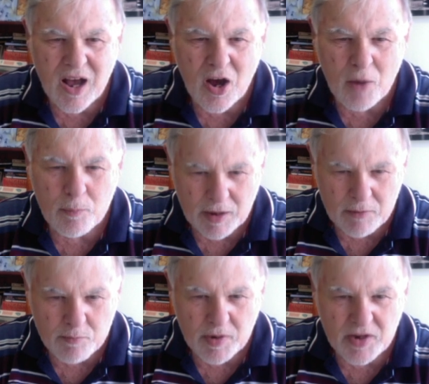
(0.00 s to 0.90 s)
I
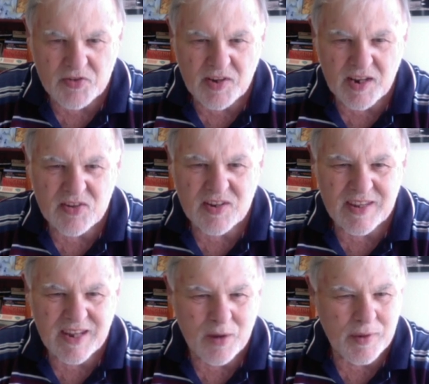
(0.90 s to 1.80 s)
played b6 and
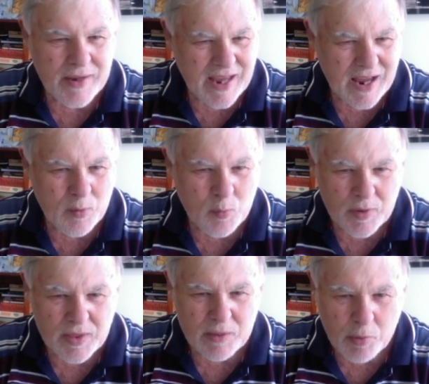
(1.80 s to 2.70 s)
now he can't
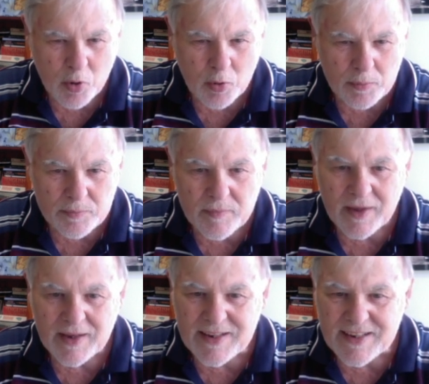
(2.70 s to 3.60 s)
win the pawn.
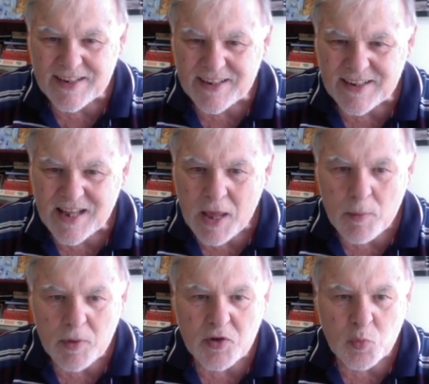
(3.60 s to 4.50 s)

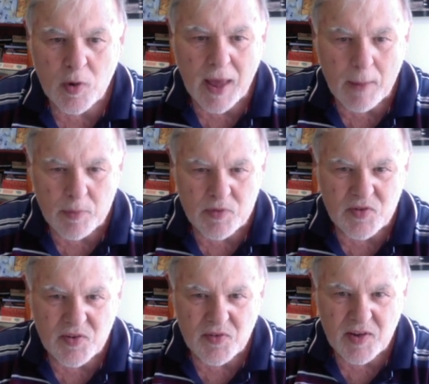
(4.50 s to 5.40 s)
Because what happens
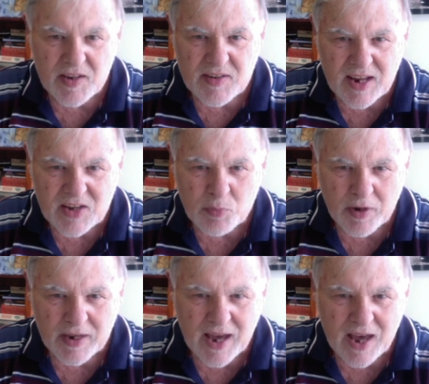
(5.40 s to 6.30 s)
is if he attacks my
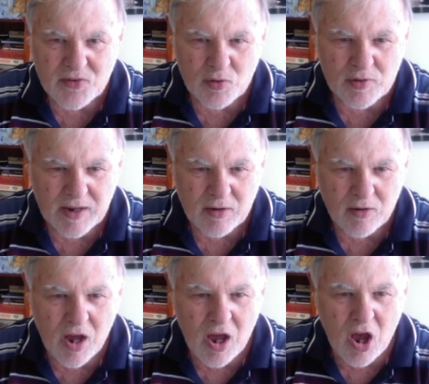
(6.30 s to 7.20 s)
castle now,
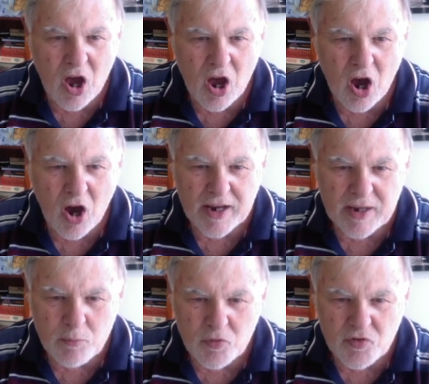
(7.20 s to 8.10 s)
I
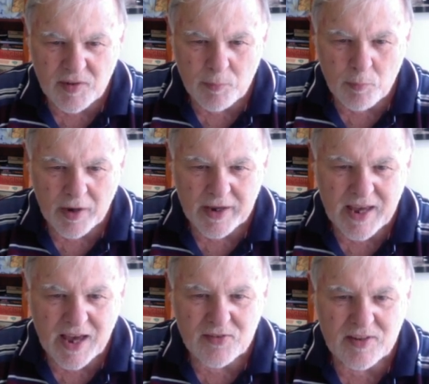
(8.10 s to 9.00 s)
can slip my
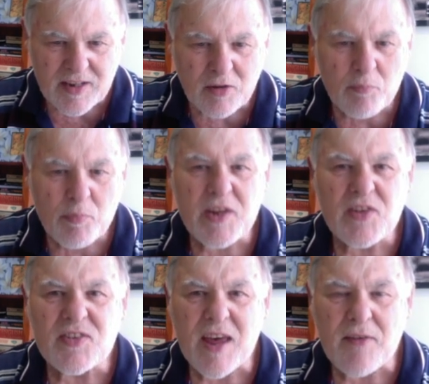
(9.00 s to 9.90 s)
castle in on
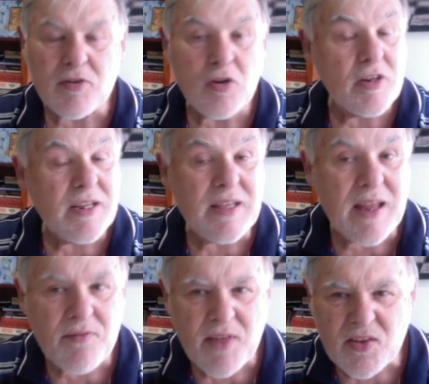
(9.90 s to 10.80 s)
b7. I didn't
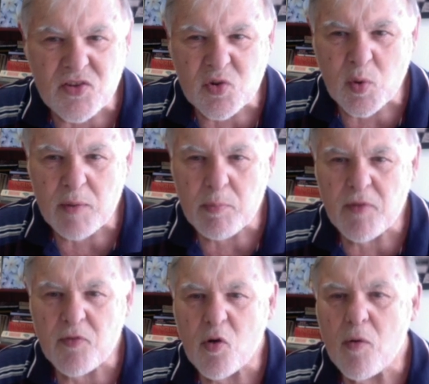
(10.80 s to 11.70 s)
have that square
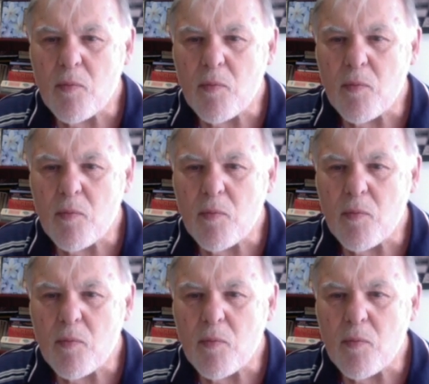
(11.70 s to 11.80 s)
before.